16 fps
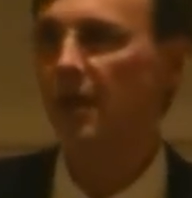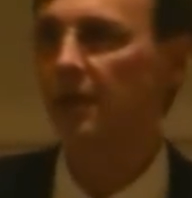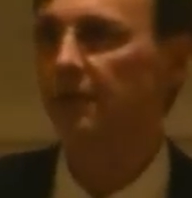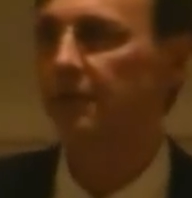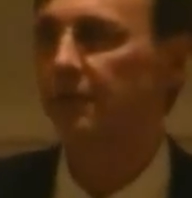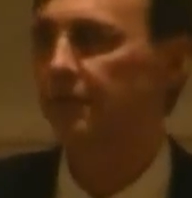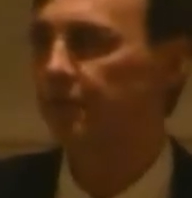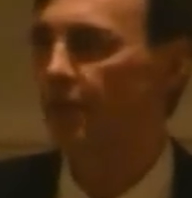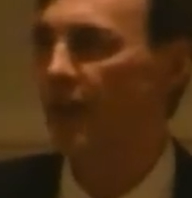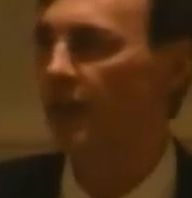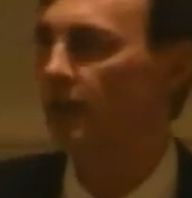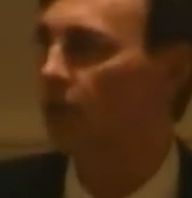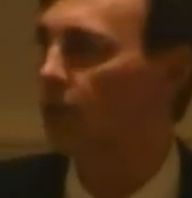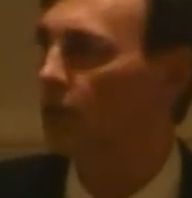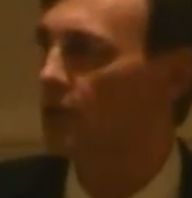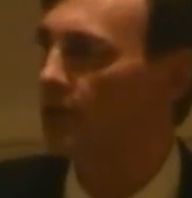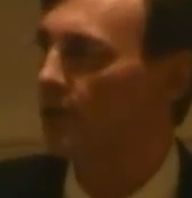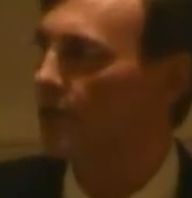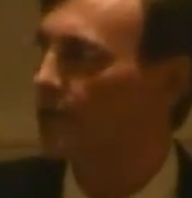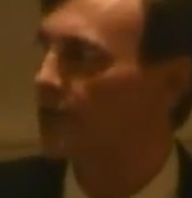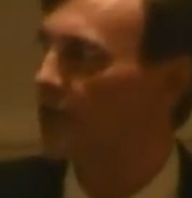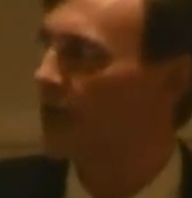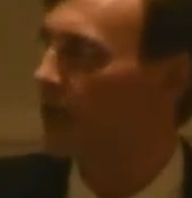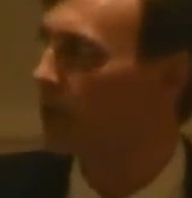out of Franklin
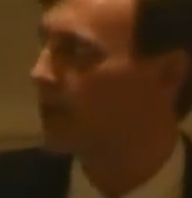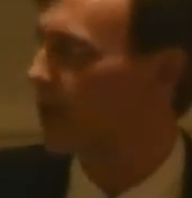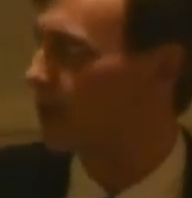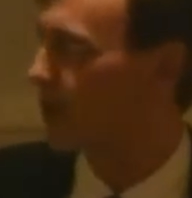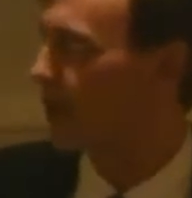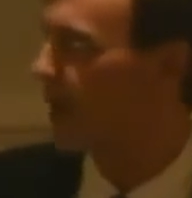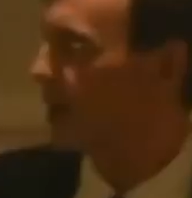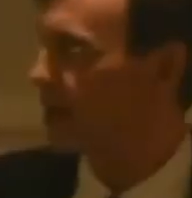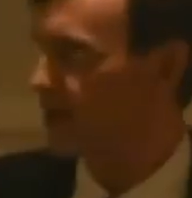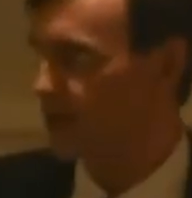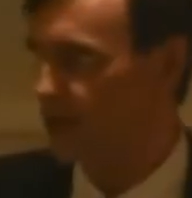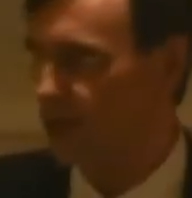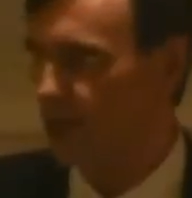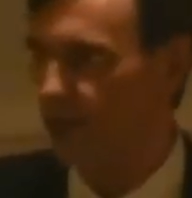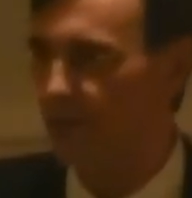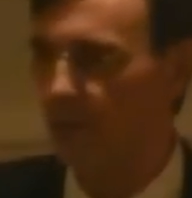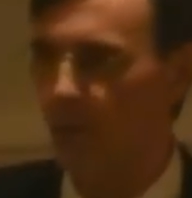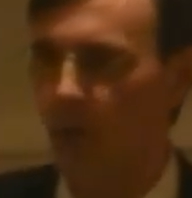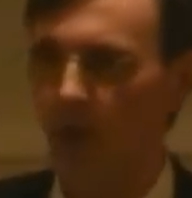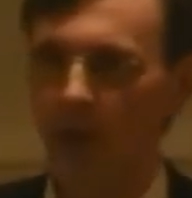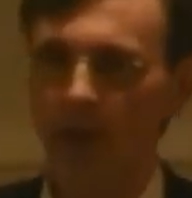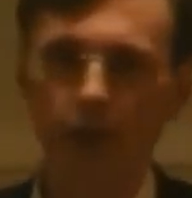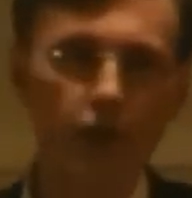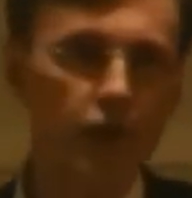Roosevelt's Second Bill of Rights that he
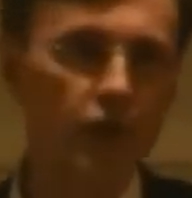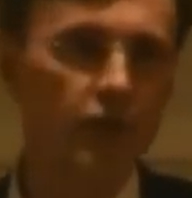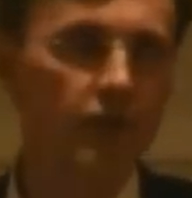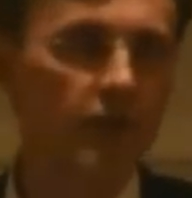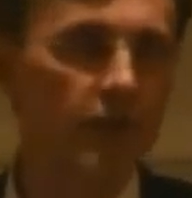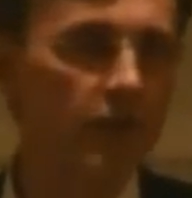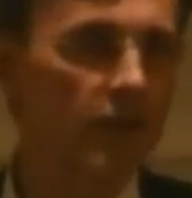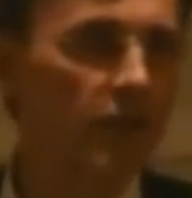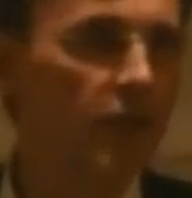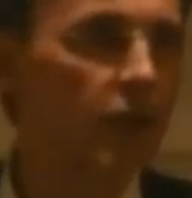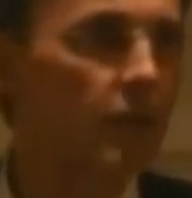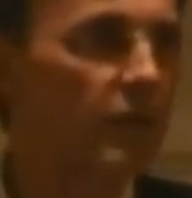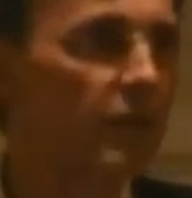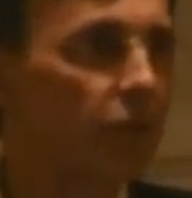rolled out just in the year